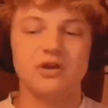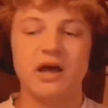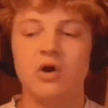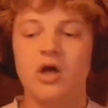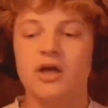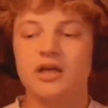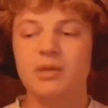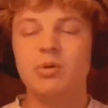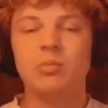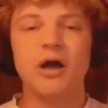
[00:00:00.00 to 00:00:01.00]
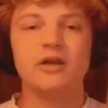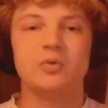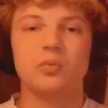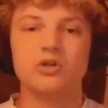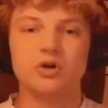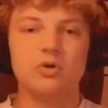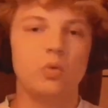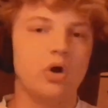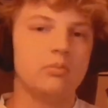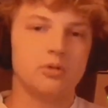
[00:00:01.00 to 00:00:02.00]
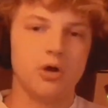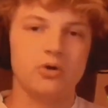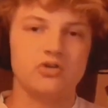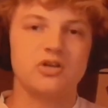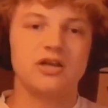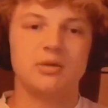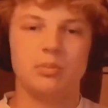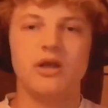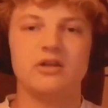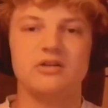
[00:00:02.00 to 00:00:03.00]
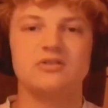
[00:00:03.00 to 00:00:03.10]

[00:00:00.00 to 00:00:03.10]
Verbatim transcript: Now, keep in mind, we don't want bloat in embedded.